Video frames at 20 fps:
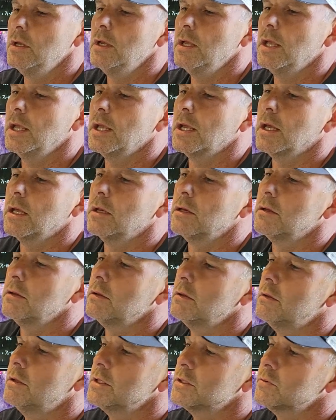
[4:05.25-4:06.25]
And
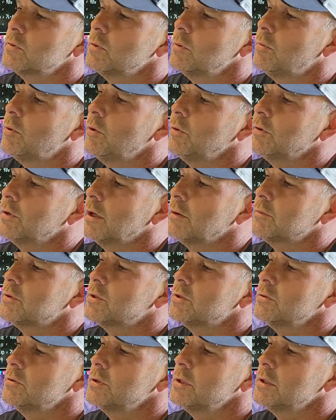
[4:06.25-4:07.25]
this will bolt up
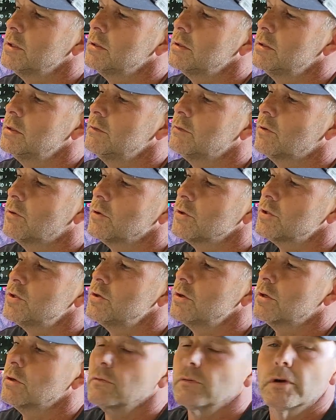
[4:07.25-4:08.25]
to it. Of course, you
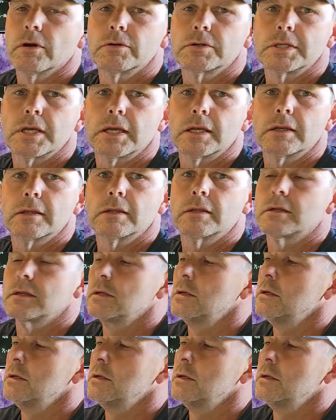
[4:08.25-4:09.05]
can rotate it